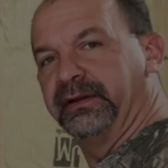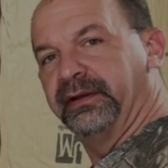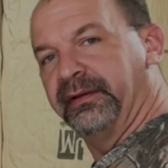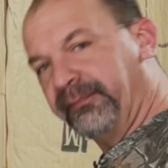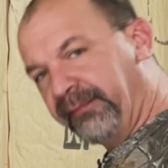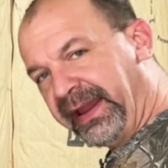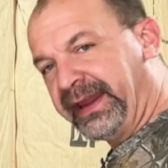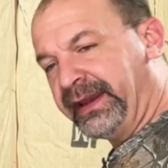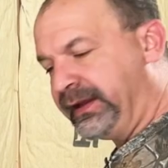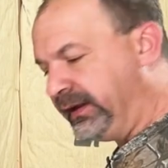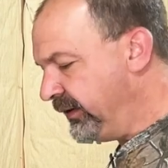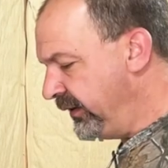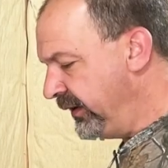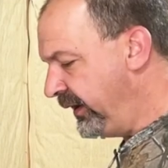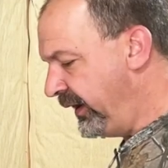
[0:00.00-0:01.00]

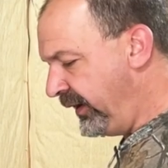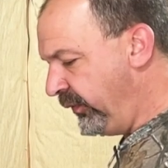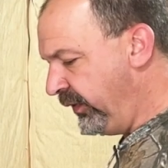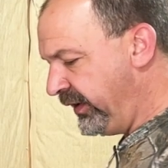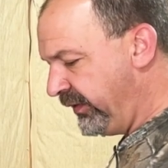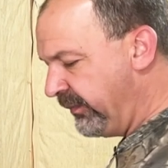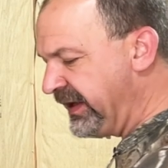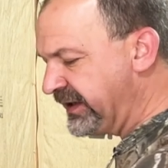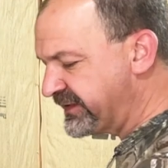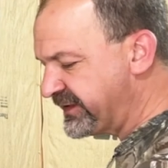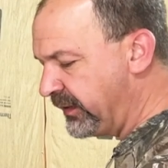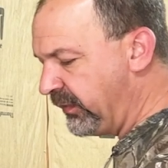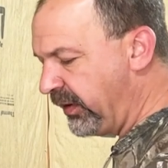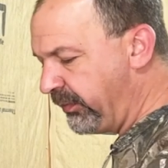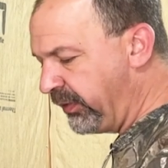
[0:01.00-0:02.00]
Man, I went to mix
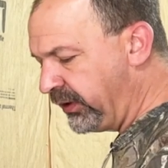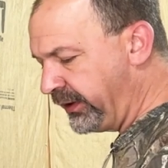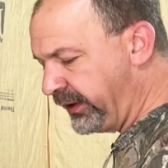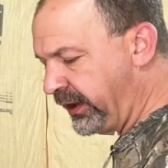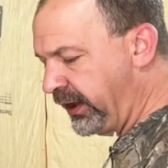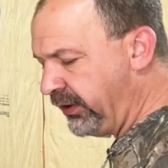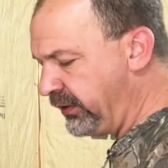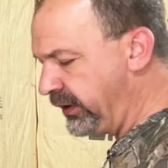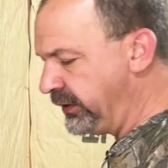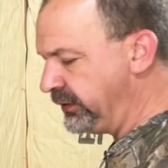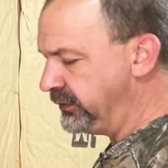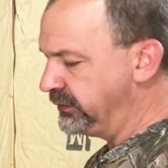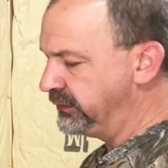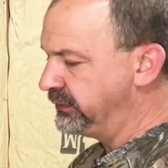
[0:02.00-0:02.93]
up my bullet coating,